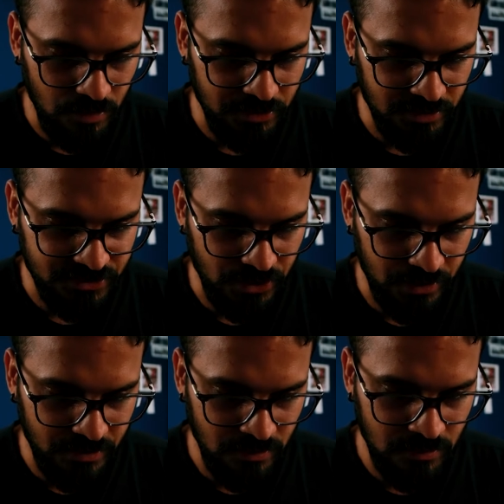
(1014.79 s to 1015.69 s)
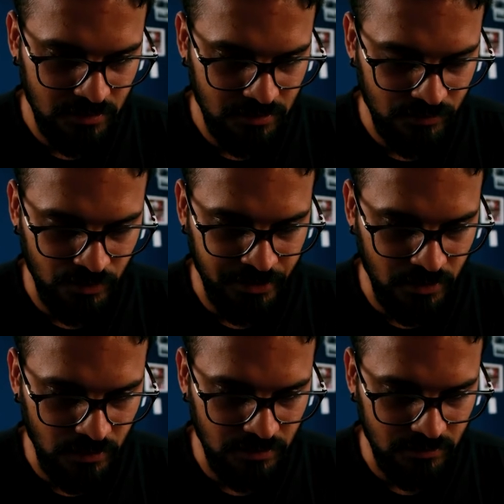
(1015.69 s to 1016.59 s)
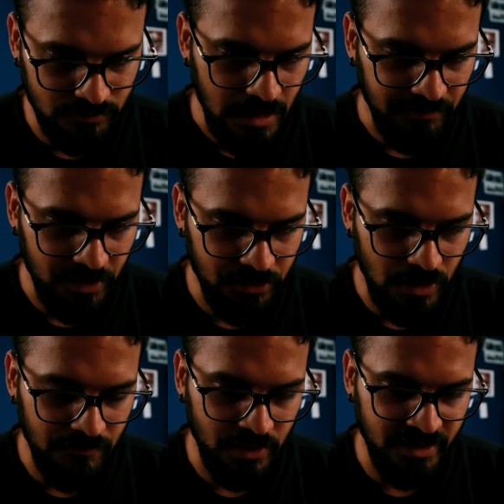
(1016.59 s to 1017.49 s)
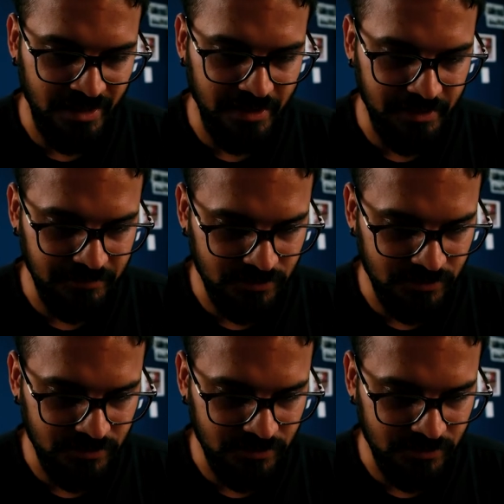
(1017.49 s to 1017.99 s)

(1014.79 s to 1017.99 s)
the circle, what do you call, and then you have a gradient.